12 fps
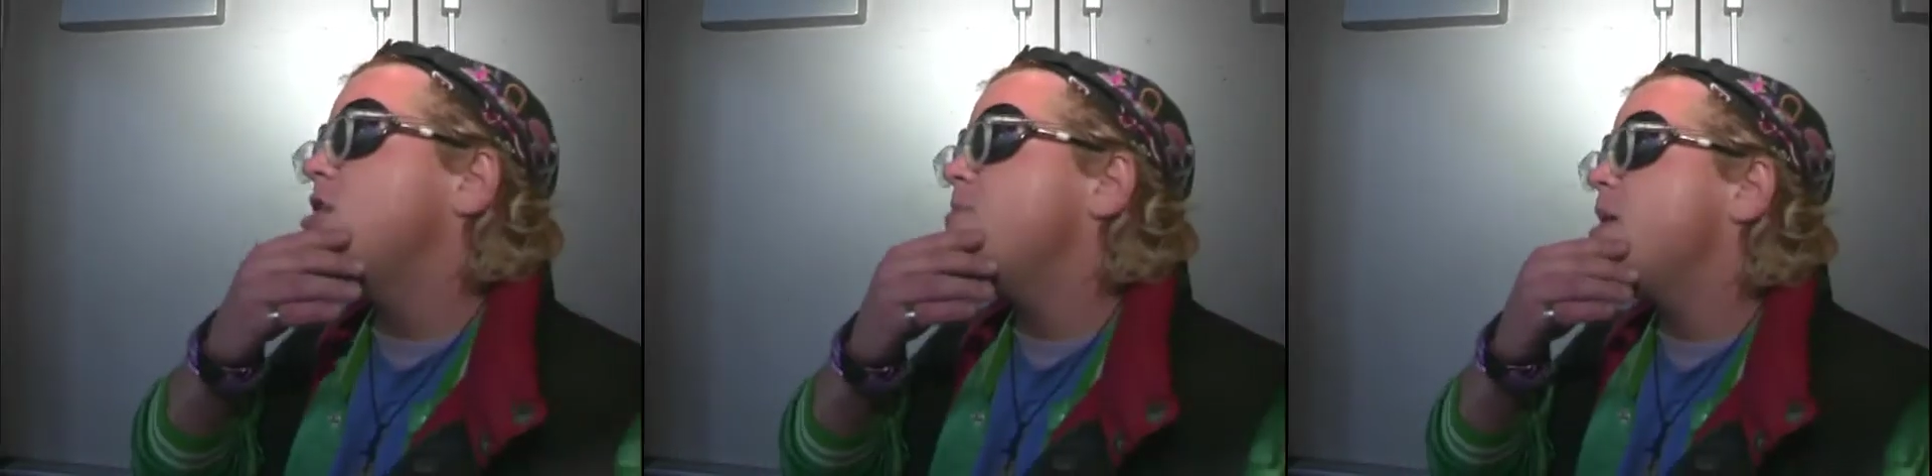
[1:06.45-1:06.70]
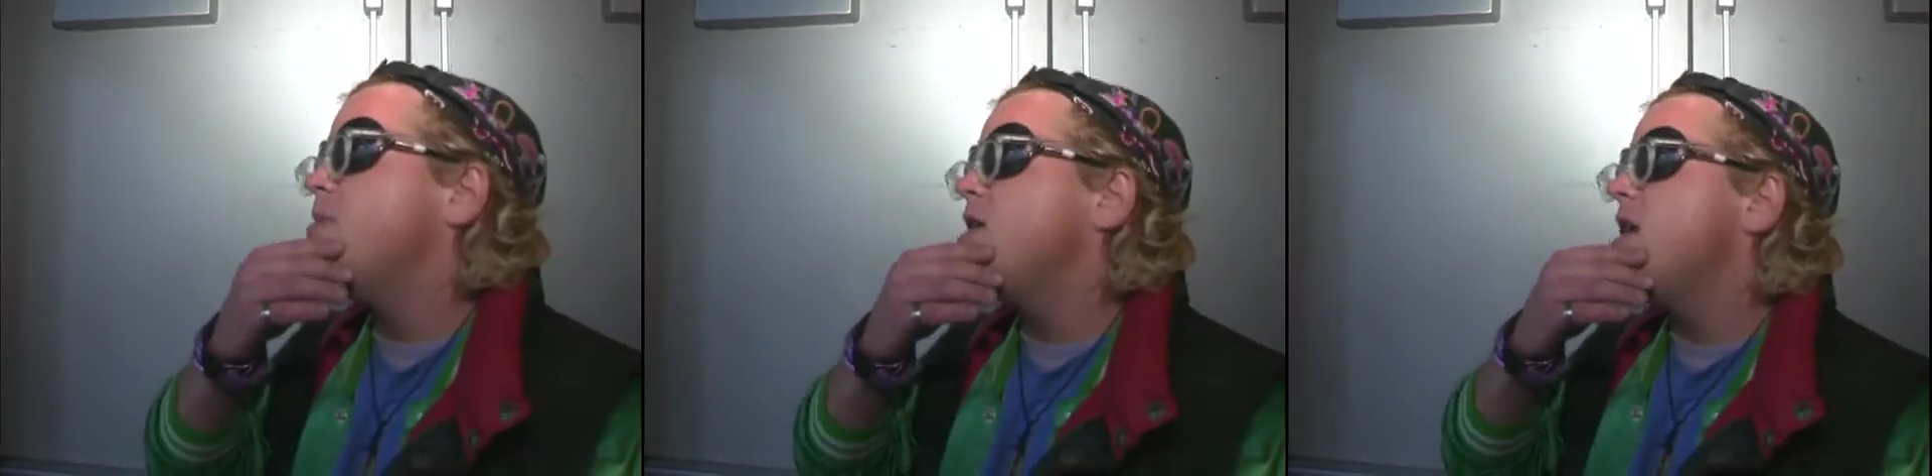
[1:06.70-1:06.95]

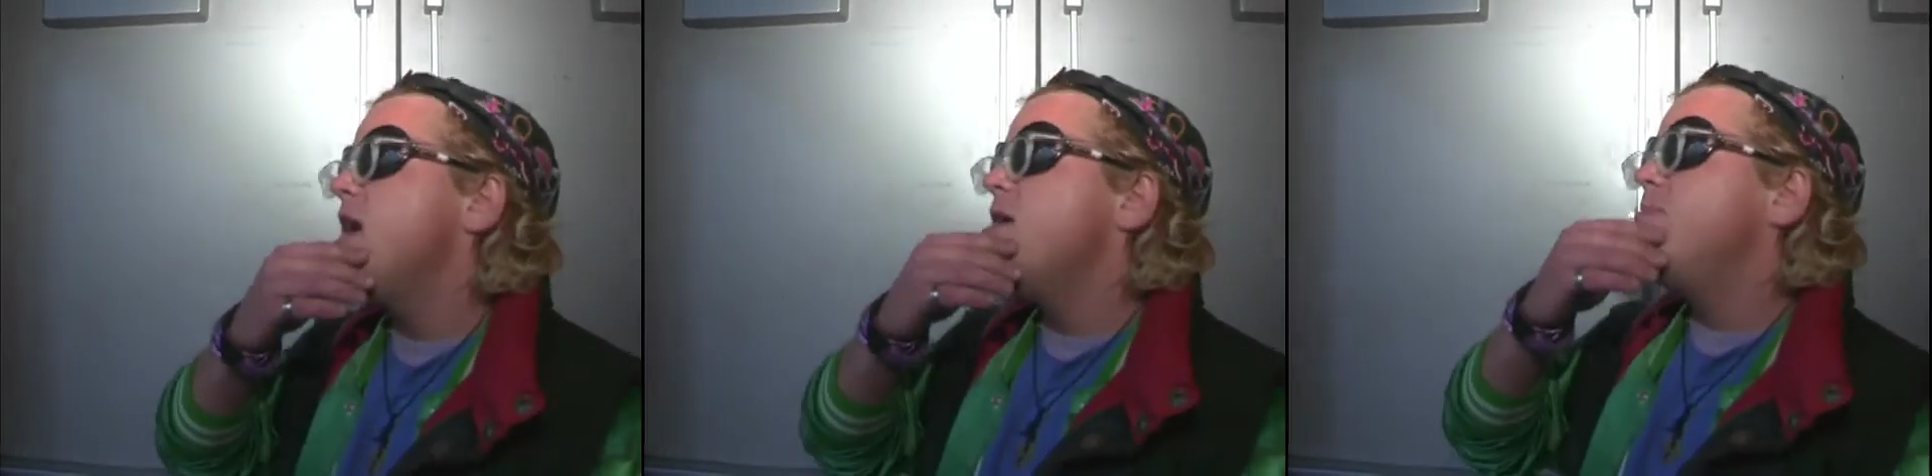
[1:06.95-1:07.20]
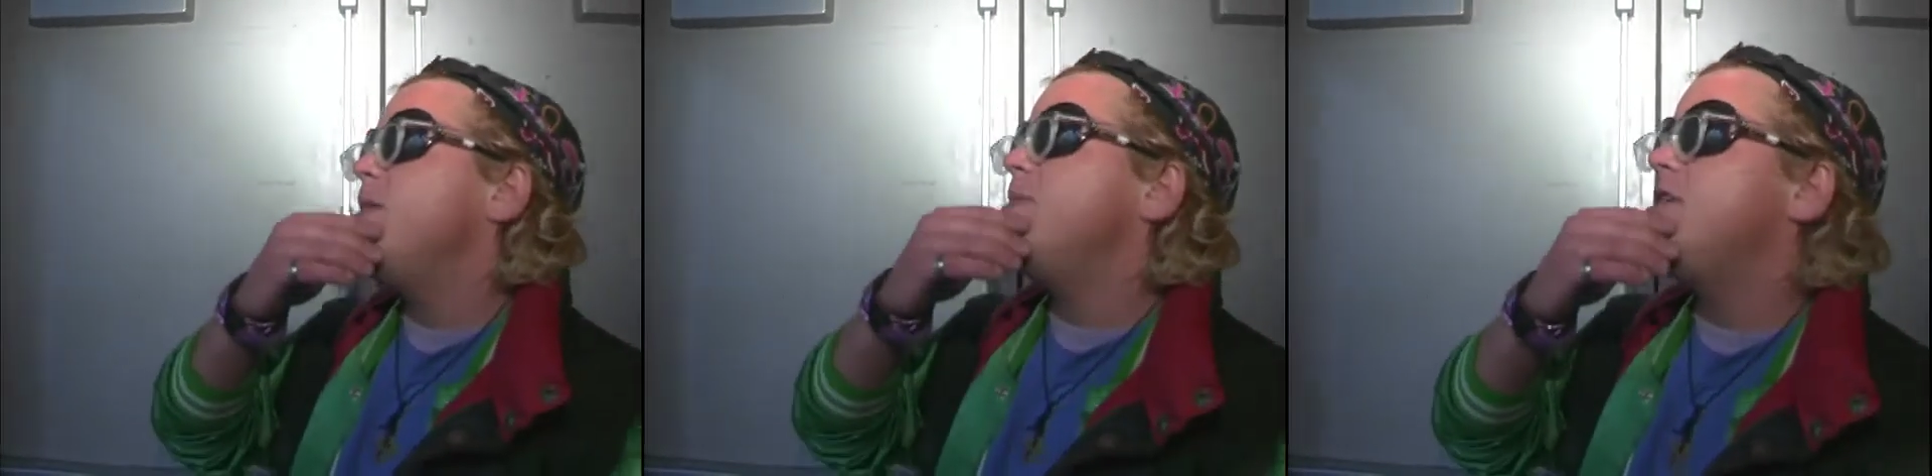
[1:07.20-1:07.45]
maybe
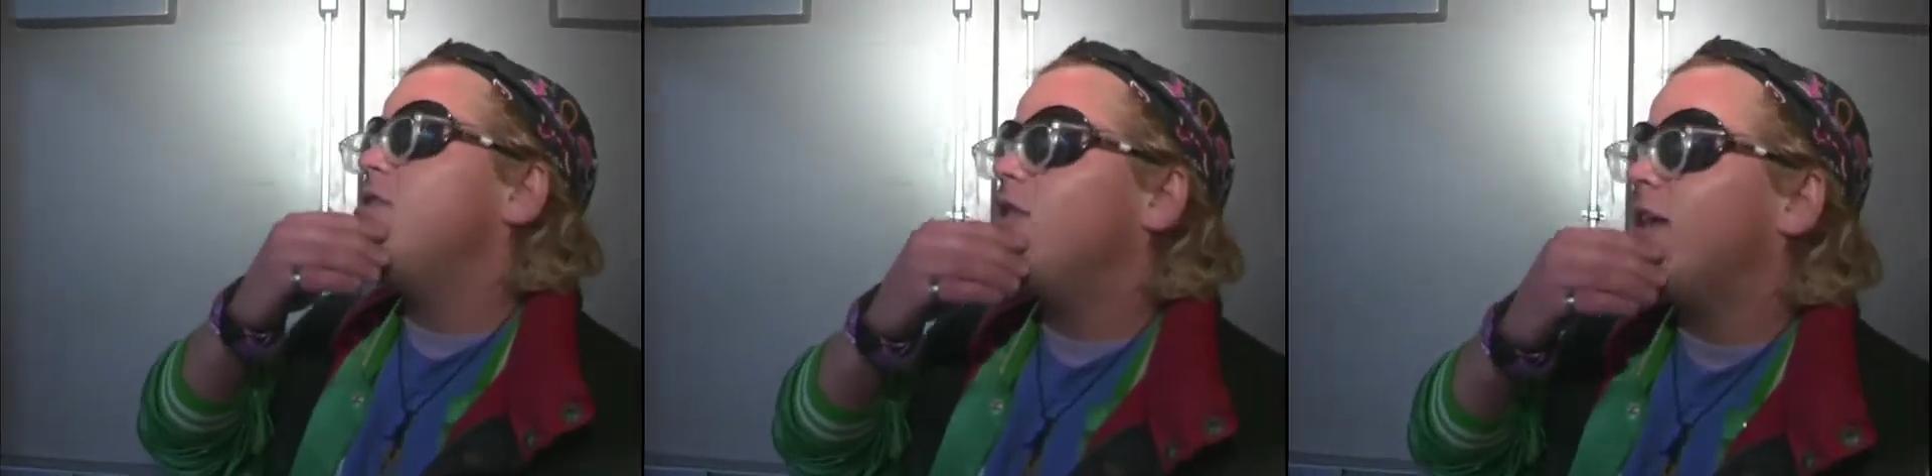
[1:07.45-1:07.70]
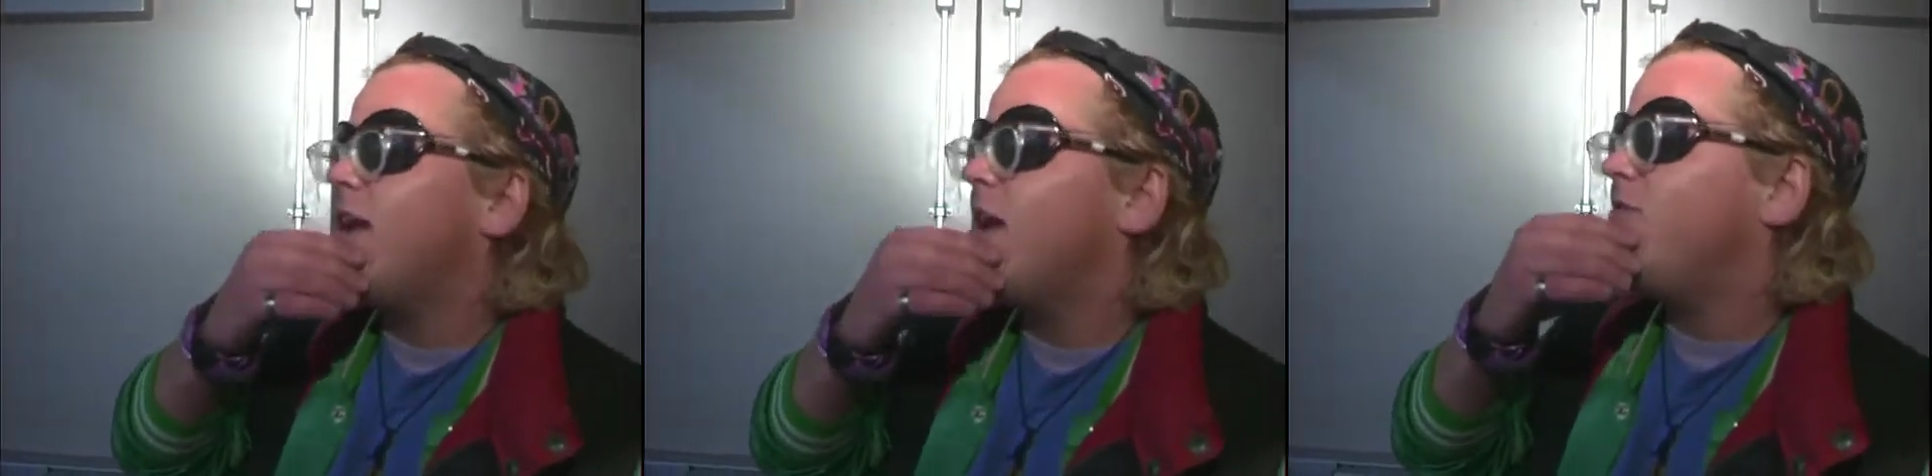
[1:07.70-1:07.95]
maybe a year and
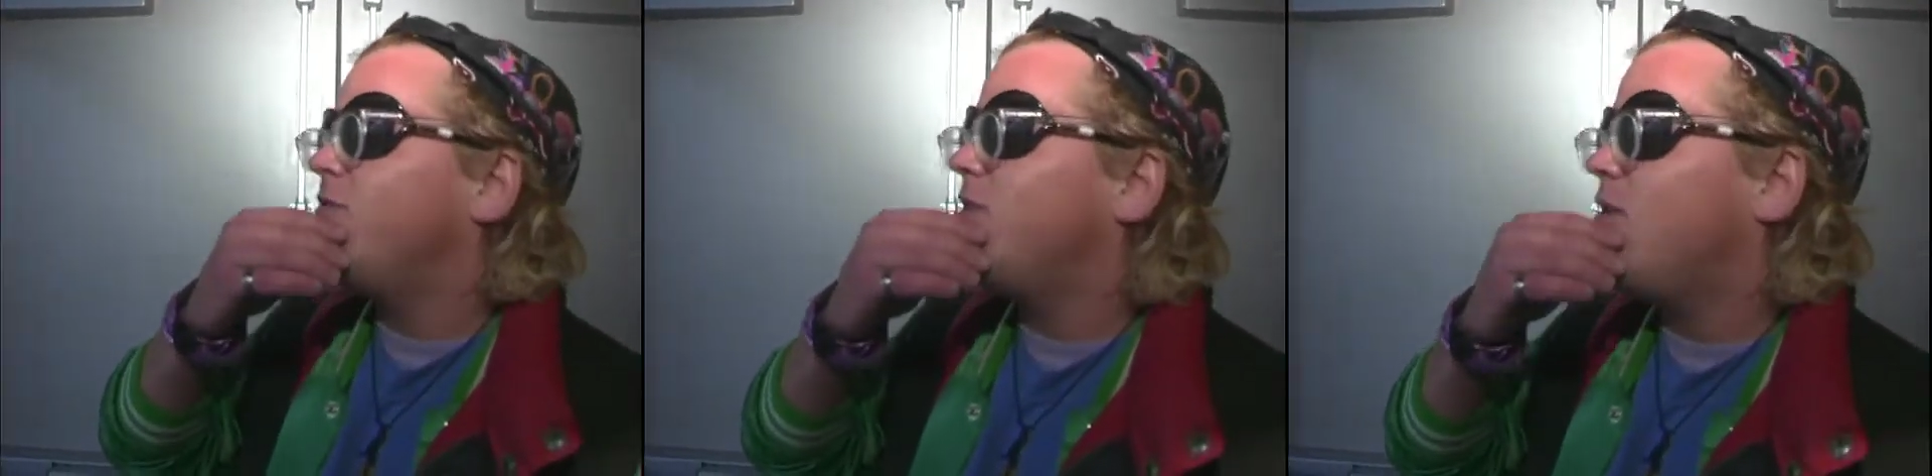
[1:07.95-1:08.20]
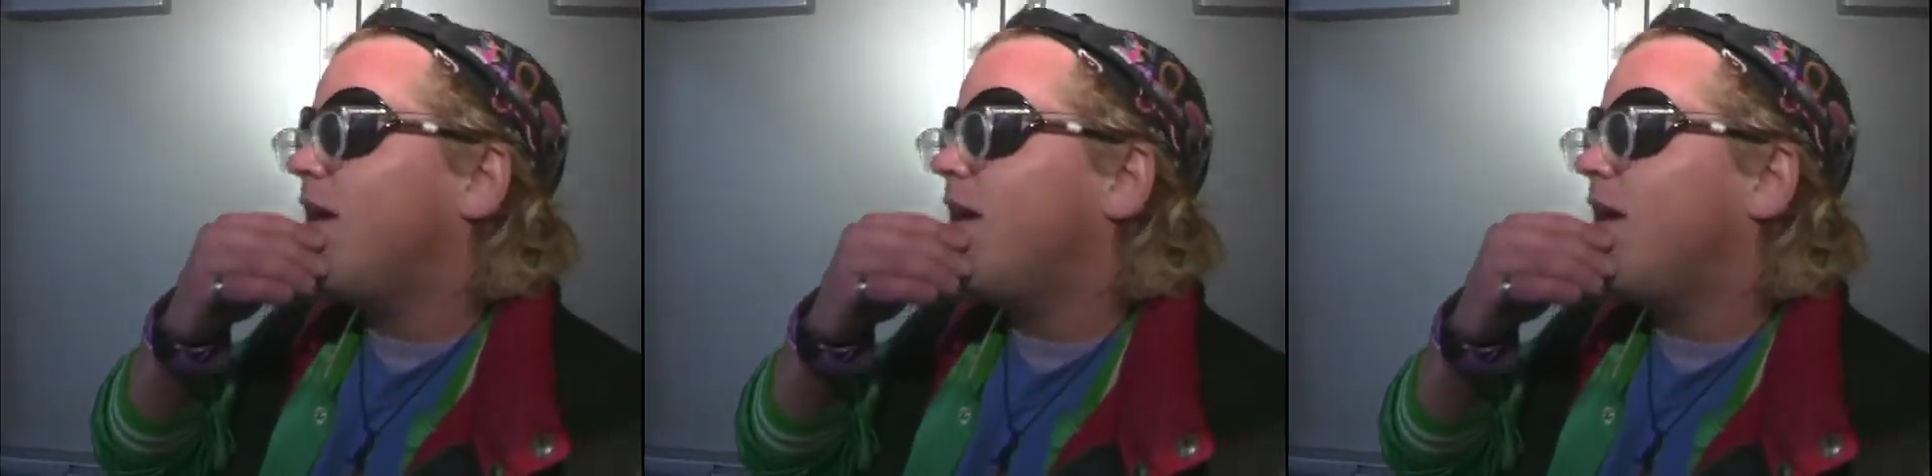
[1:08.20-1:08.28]
a half ago.